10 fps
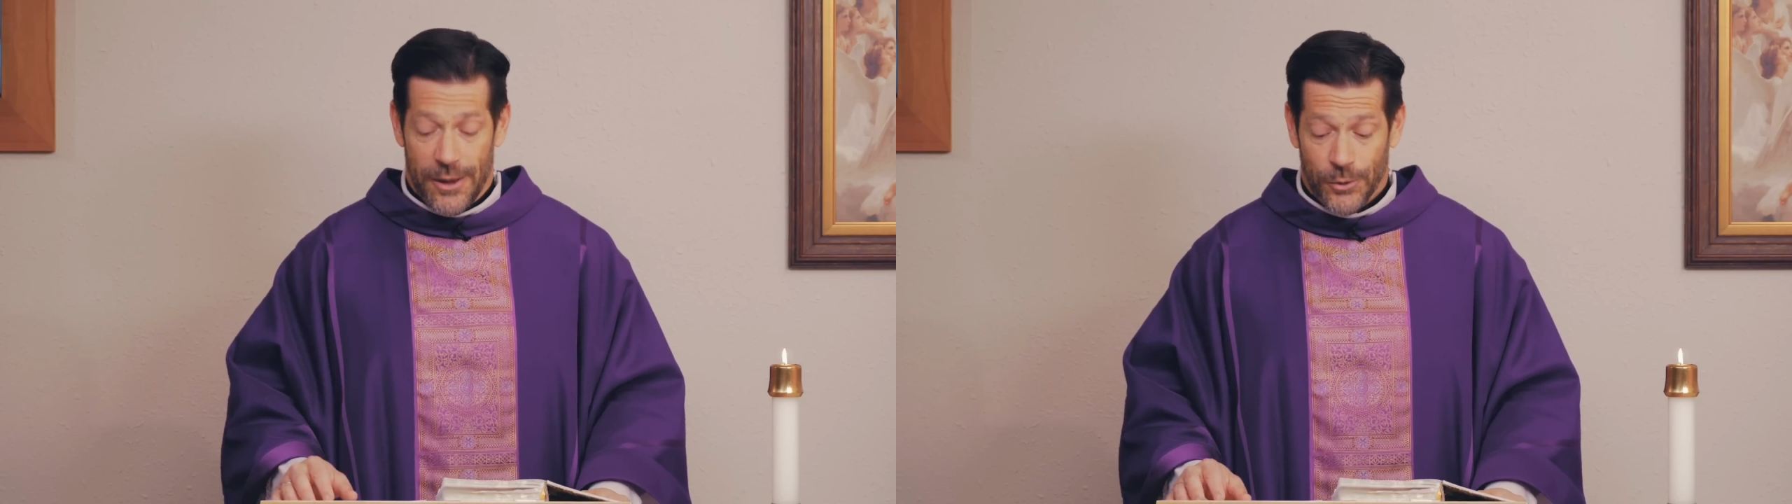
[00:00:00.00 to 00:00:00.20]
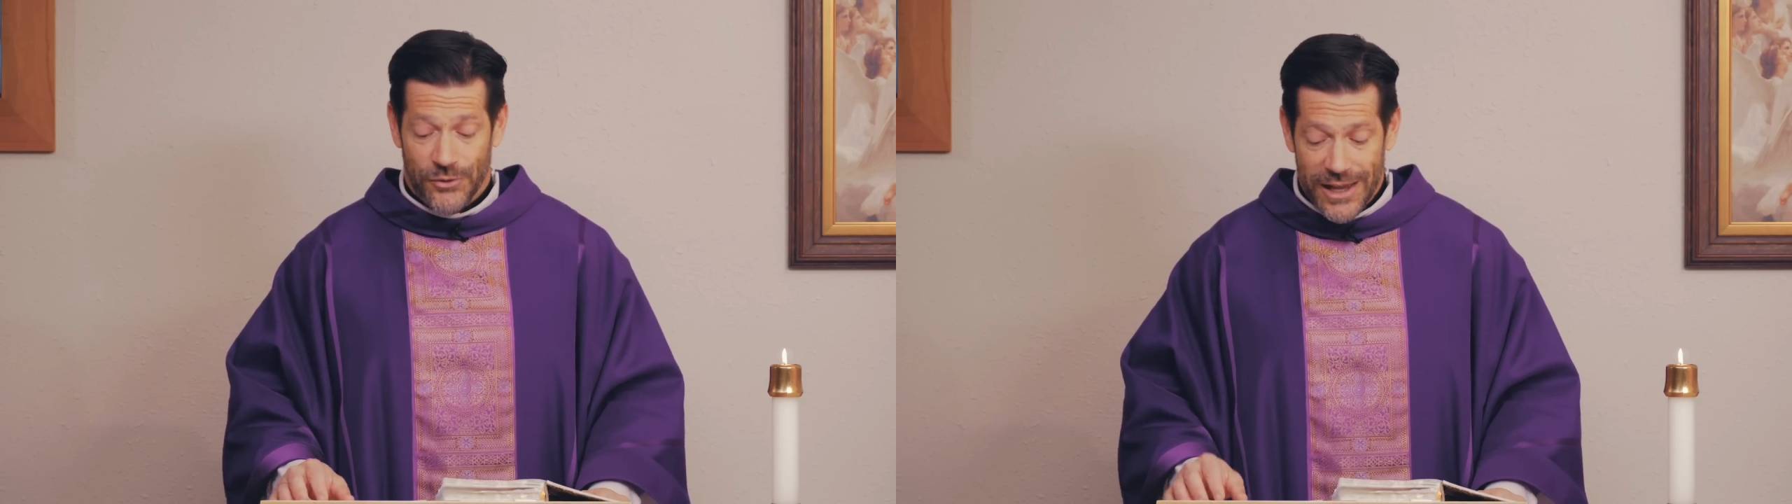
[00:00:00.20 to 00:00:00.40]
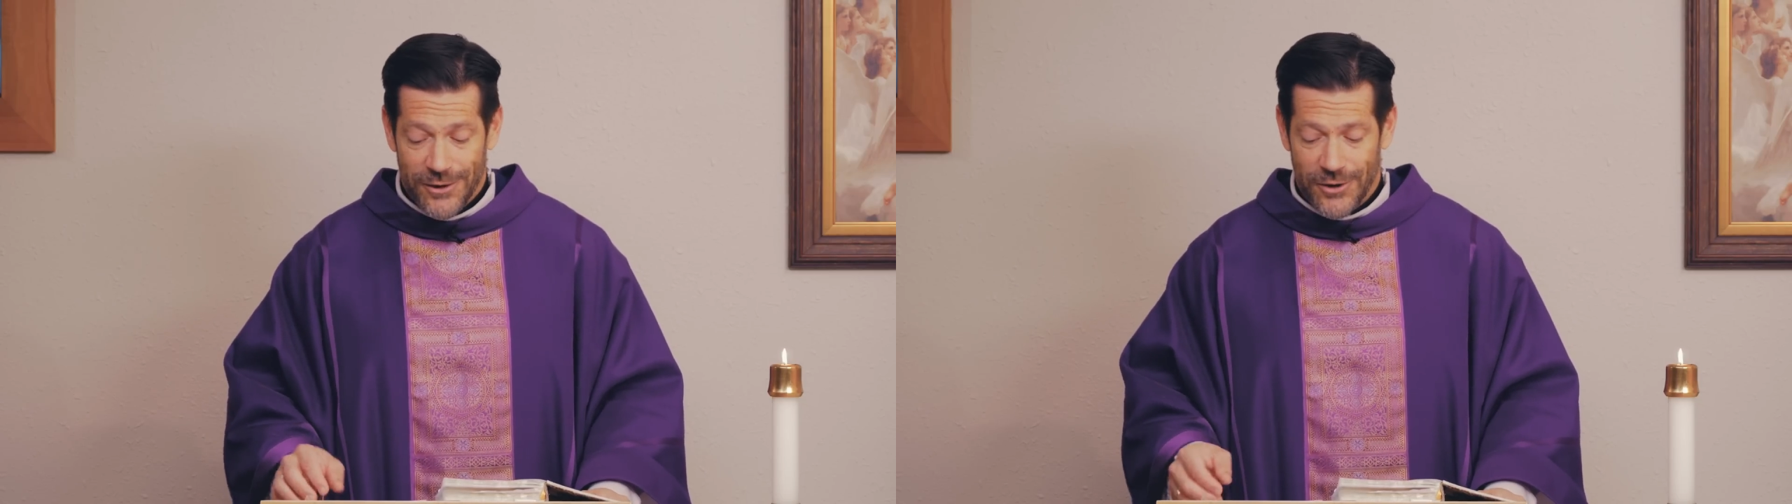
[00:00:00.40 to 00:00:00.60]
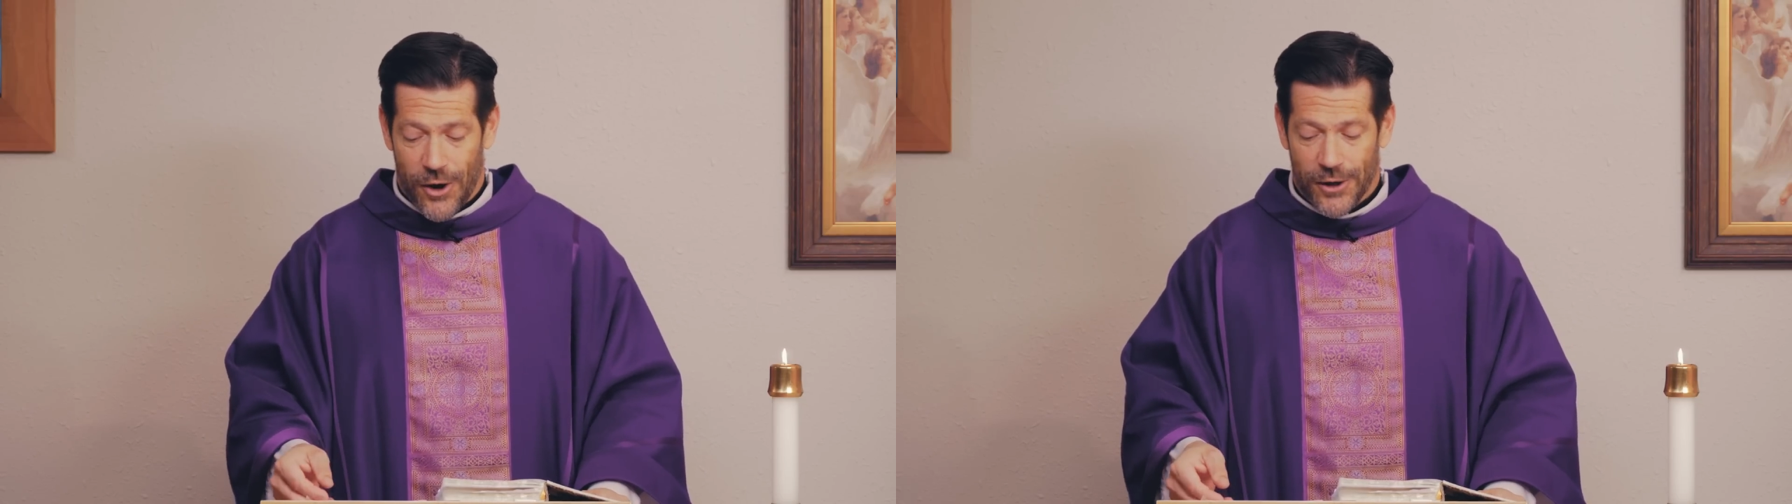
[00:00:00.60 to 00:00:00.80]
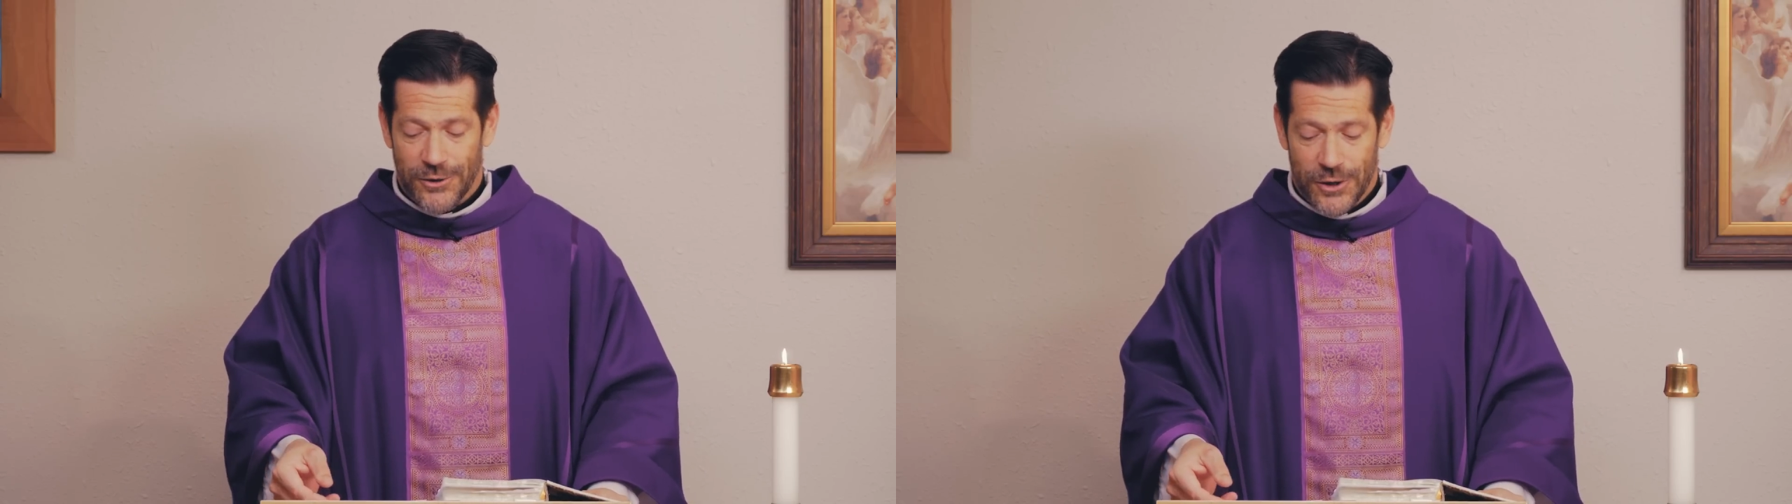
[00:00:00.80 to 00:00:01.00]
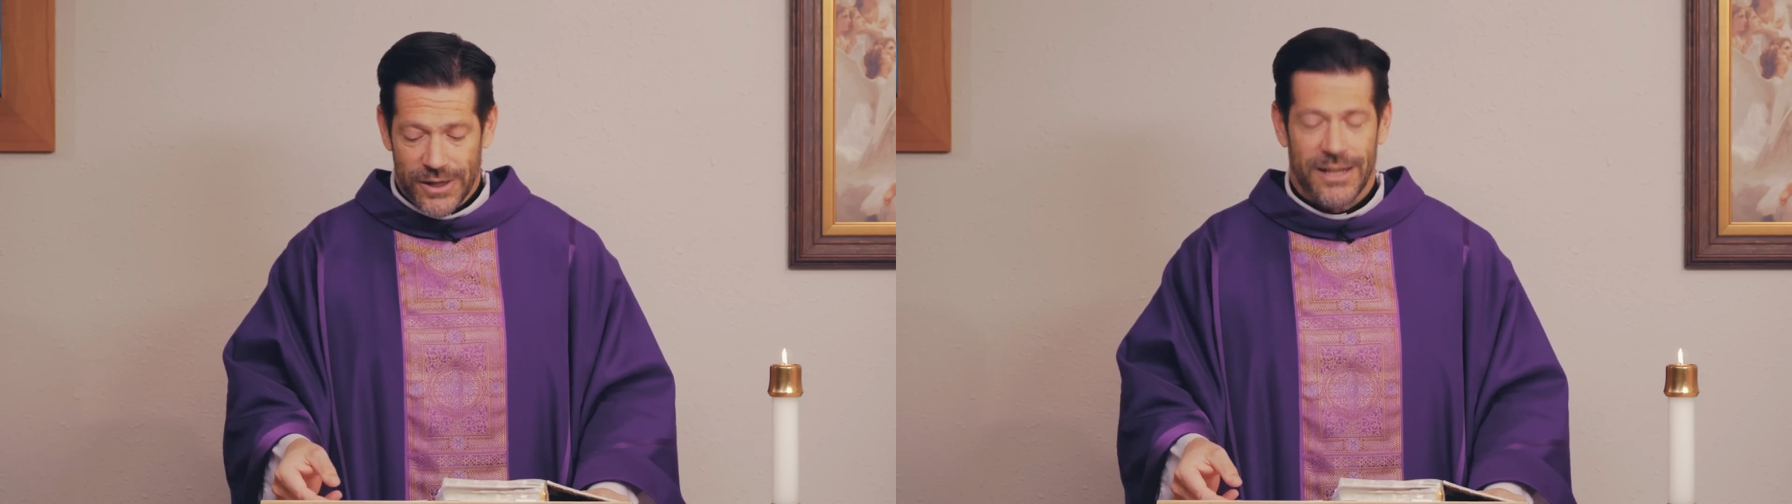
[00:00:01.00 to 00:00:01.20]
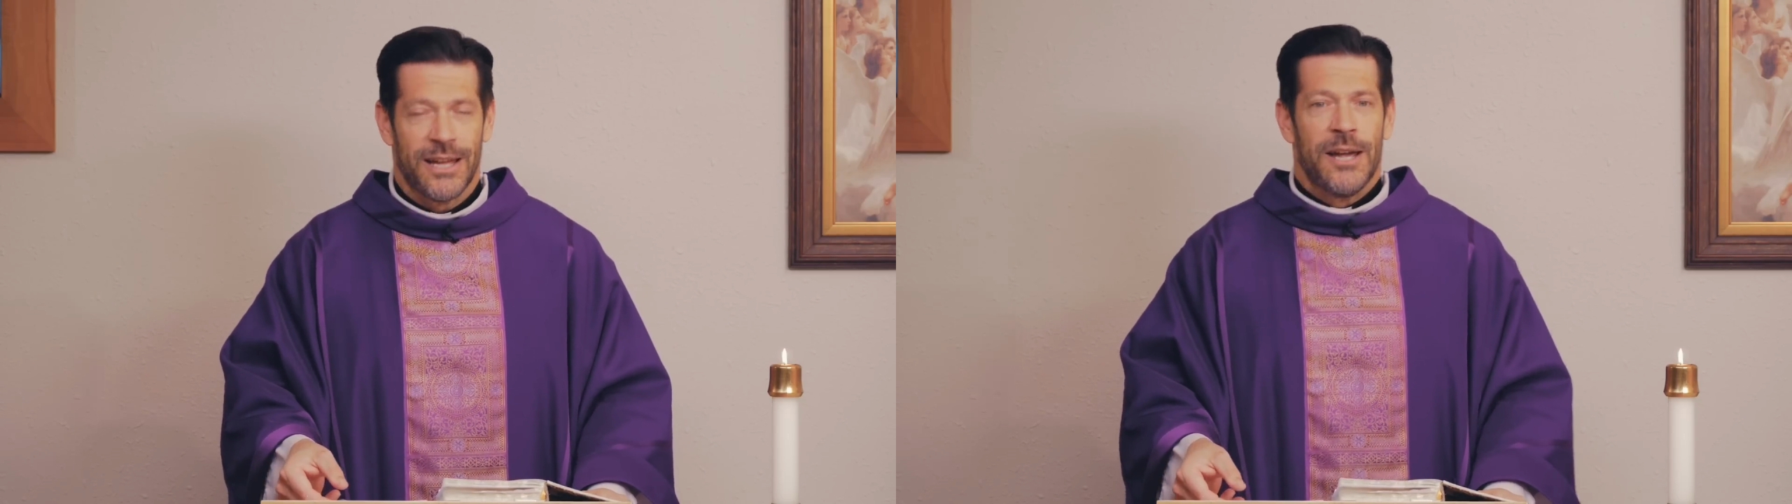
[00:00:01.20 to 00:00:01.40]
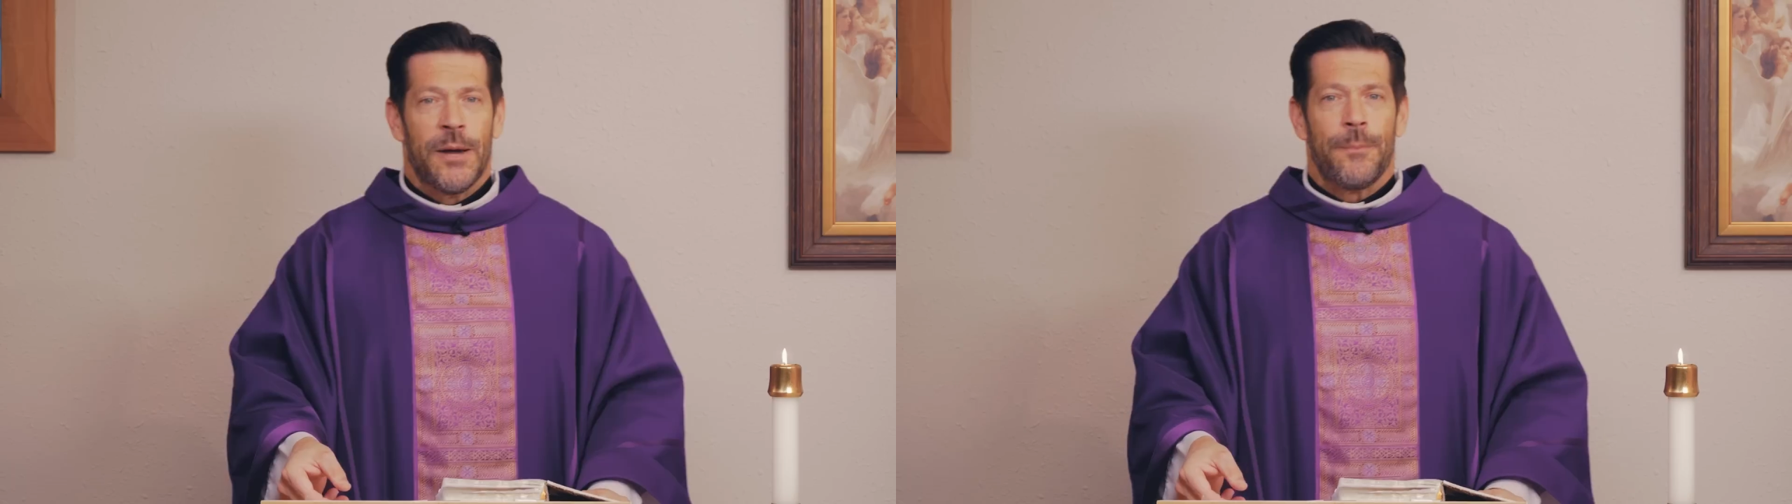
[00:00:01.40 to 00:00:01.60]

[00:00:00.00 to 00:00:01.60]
And those things are good.